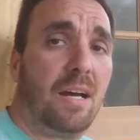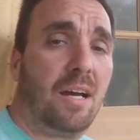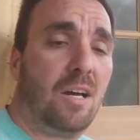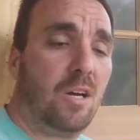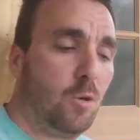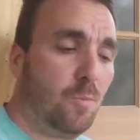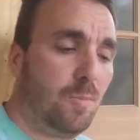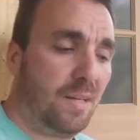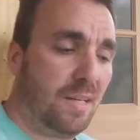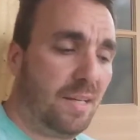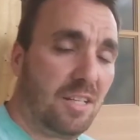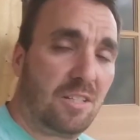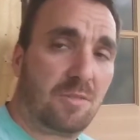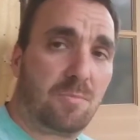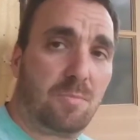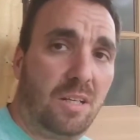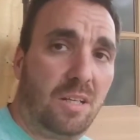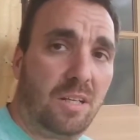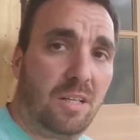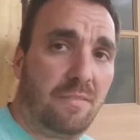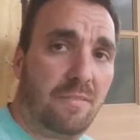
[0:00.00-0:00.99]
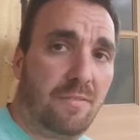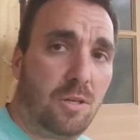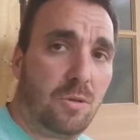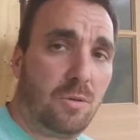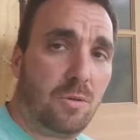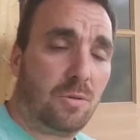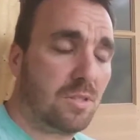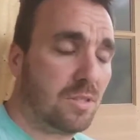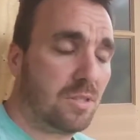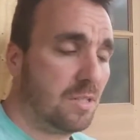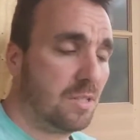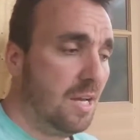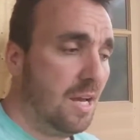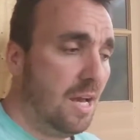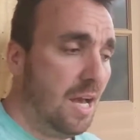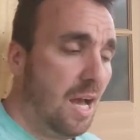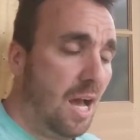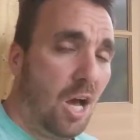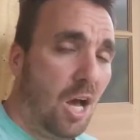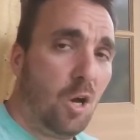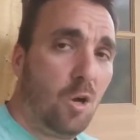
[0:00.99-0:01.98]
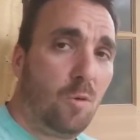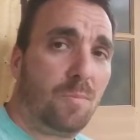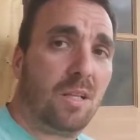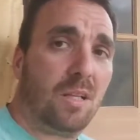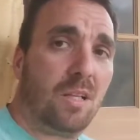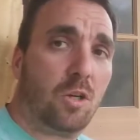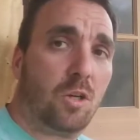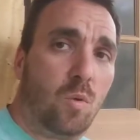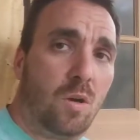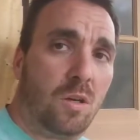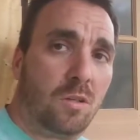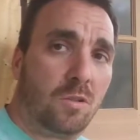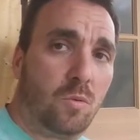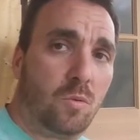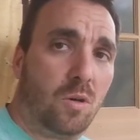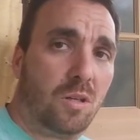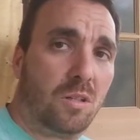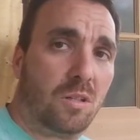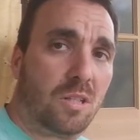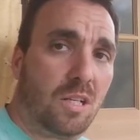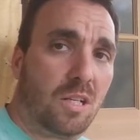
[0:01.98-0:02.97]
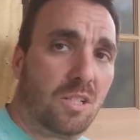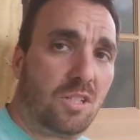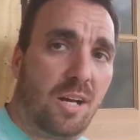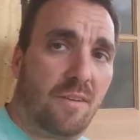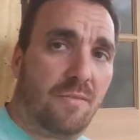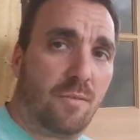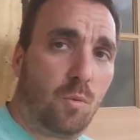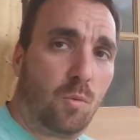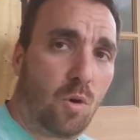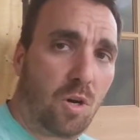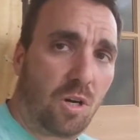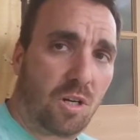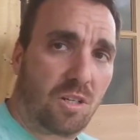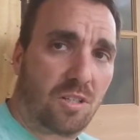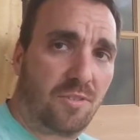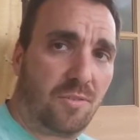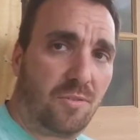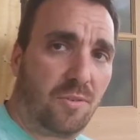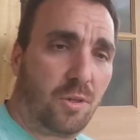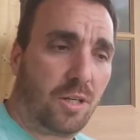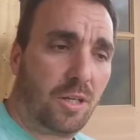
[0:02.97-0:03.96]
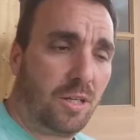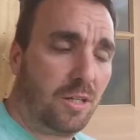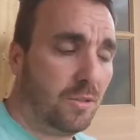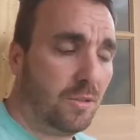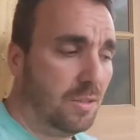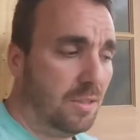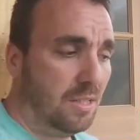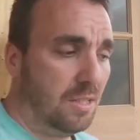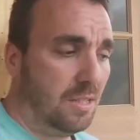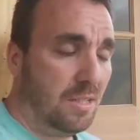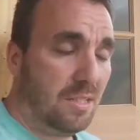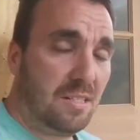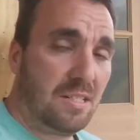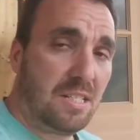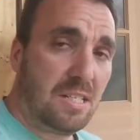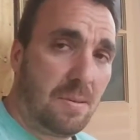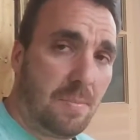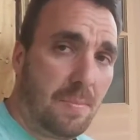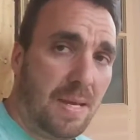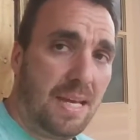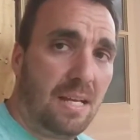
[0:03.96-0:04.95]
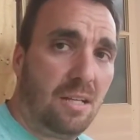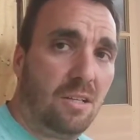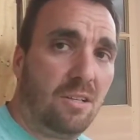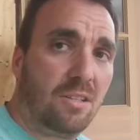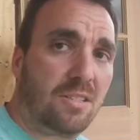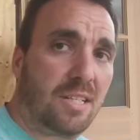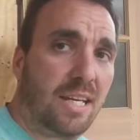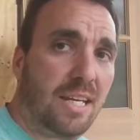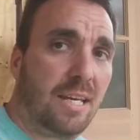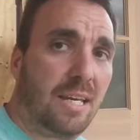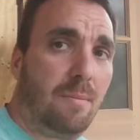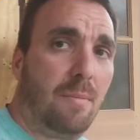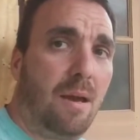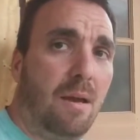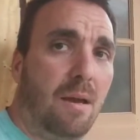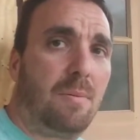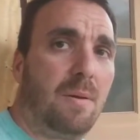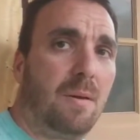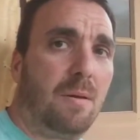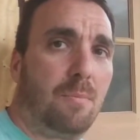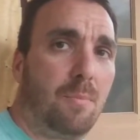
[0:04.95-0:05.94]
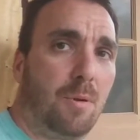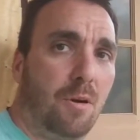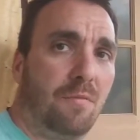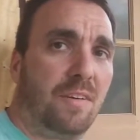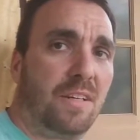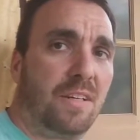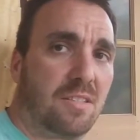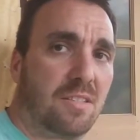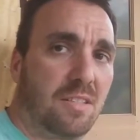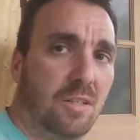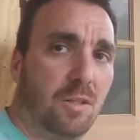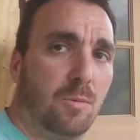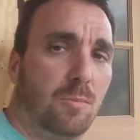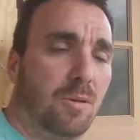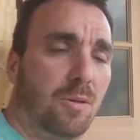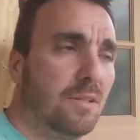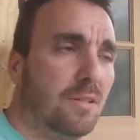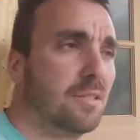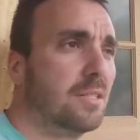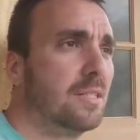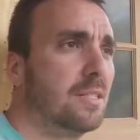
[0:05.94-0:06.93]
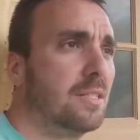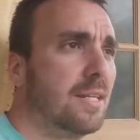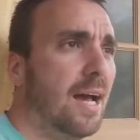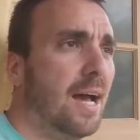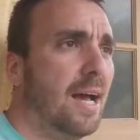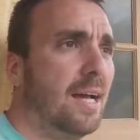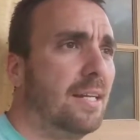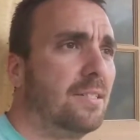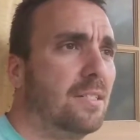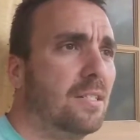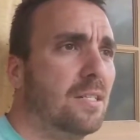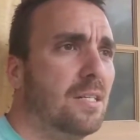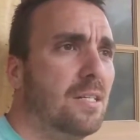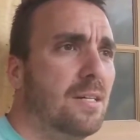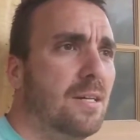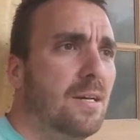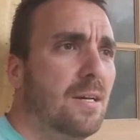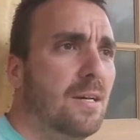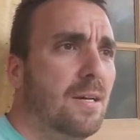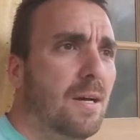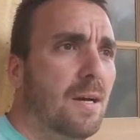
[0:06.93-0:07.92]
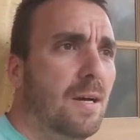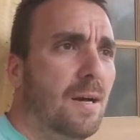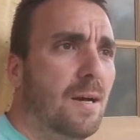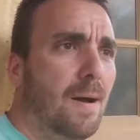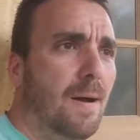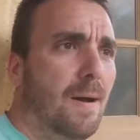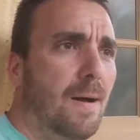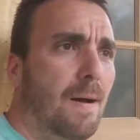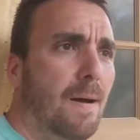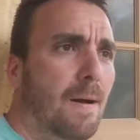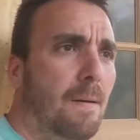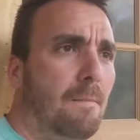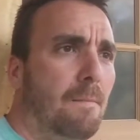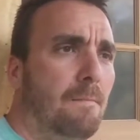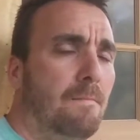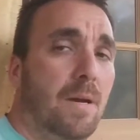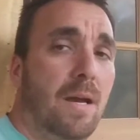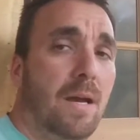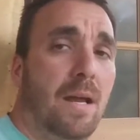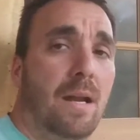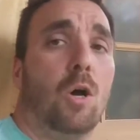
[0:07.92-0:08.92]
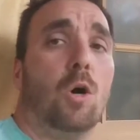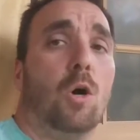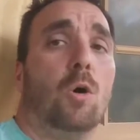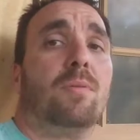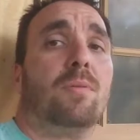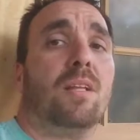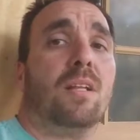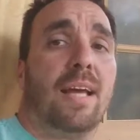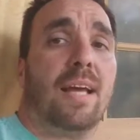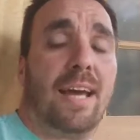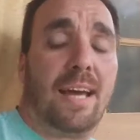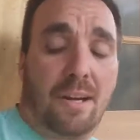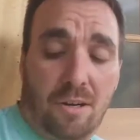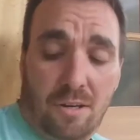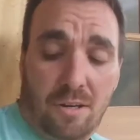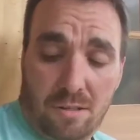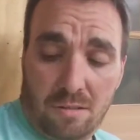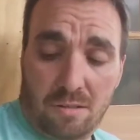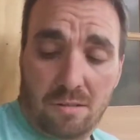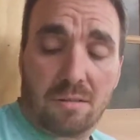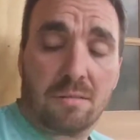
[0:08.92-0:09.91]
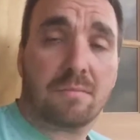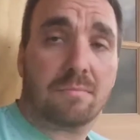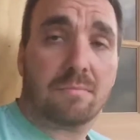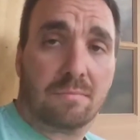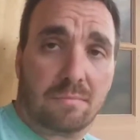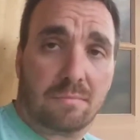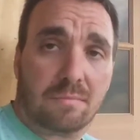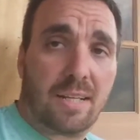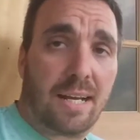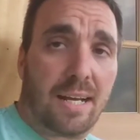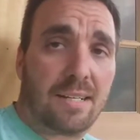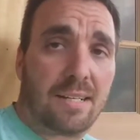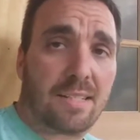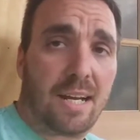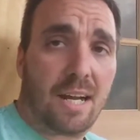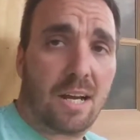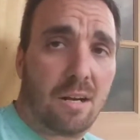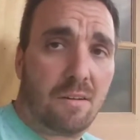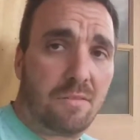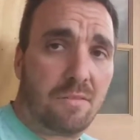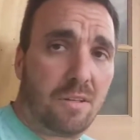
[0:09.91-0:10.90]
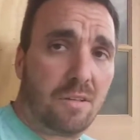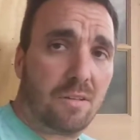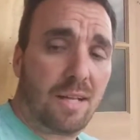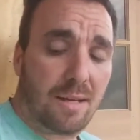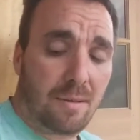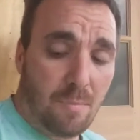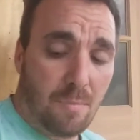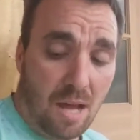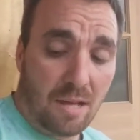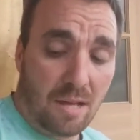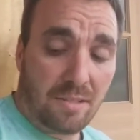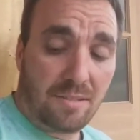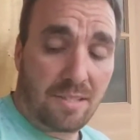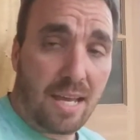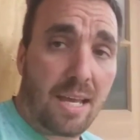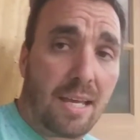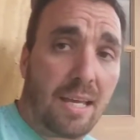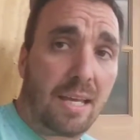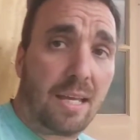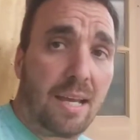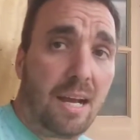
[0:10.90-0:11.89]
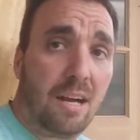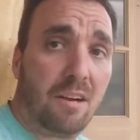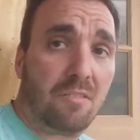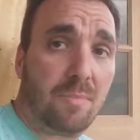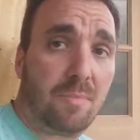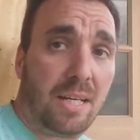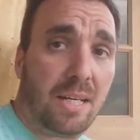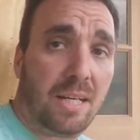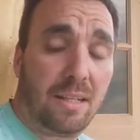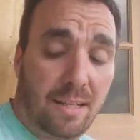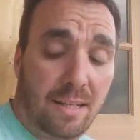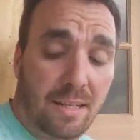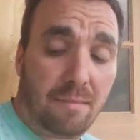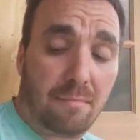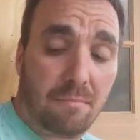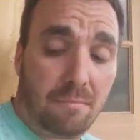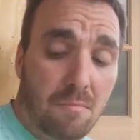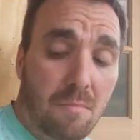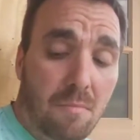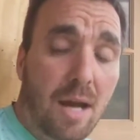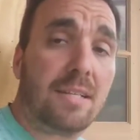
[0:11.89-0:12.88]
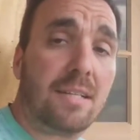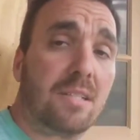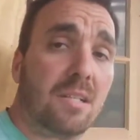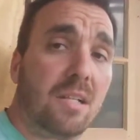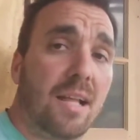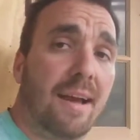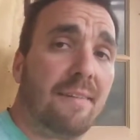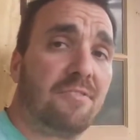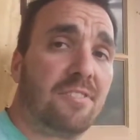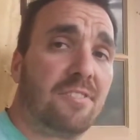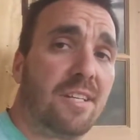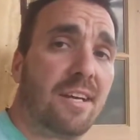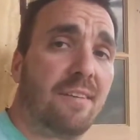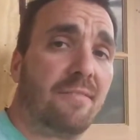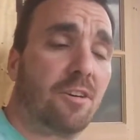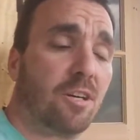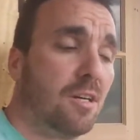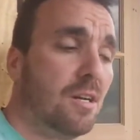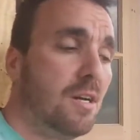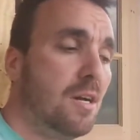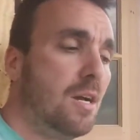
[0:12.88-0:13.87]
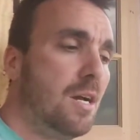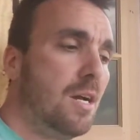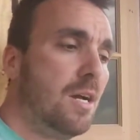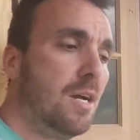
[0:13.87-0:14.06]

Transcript: I hope it gets plenty of use. I hope the little 1-quart Dutch oven works for you. To me, it looks like it might be a perfect single person size. And I hope the lantern takes care of you like mine's taking care of me. Like mine's a lifesaver.